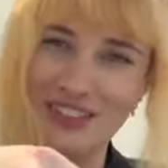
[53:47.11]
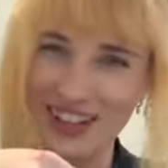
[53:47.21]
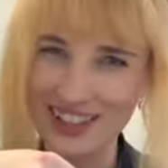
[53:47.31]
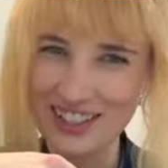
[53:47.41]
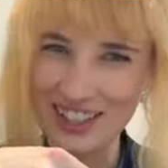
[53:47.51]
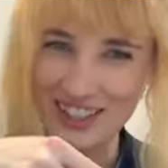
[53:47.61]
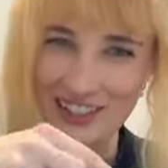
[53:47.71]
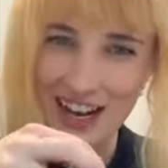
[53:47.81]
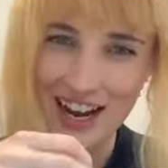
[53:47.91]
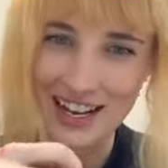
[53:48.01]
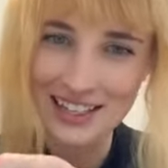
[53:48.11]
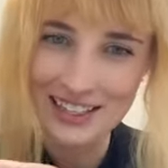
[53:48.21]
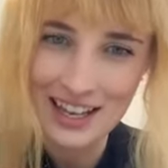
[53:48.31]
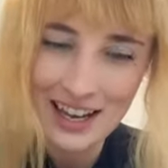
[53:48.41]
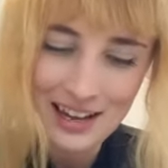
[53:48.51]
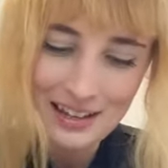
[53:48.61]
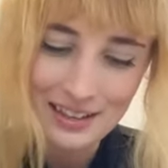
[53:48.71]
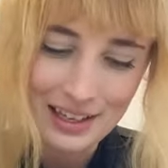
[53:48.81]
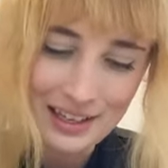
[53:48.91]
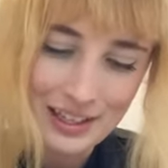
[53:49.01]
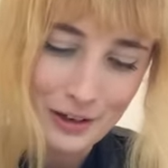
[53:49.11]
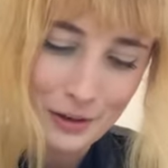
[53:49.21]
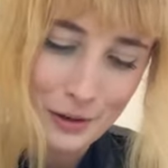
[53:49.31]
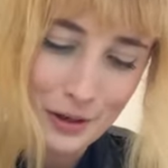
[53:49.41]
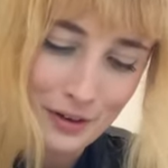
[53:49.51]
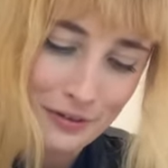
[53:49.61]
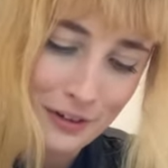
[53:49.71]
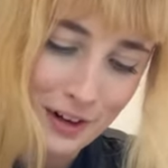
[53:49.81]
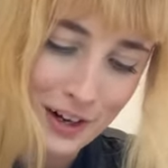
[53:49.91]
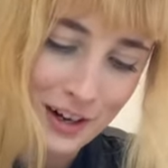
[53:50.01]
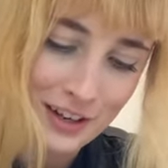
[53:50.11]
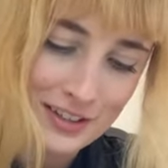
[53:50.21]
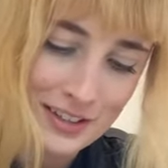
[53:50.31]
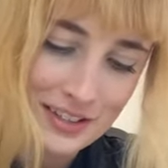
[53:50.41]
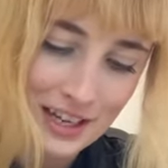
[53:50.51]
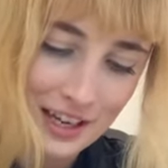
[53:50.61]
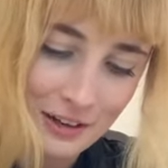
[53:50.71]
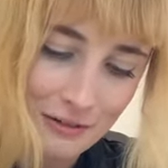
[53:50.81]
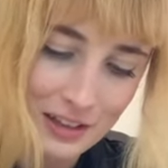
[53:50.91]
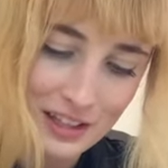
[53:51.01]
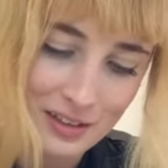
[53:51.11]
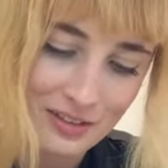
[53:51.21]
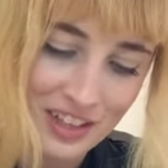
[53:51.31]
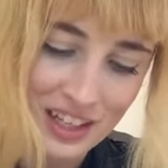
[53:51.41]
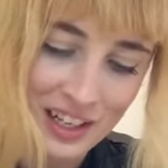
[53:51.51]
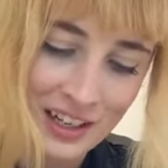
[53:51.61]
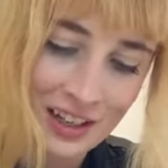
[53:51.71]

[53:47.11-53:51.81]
Apologies, you guys. Thank you for staying with me.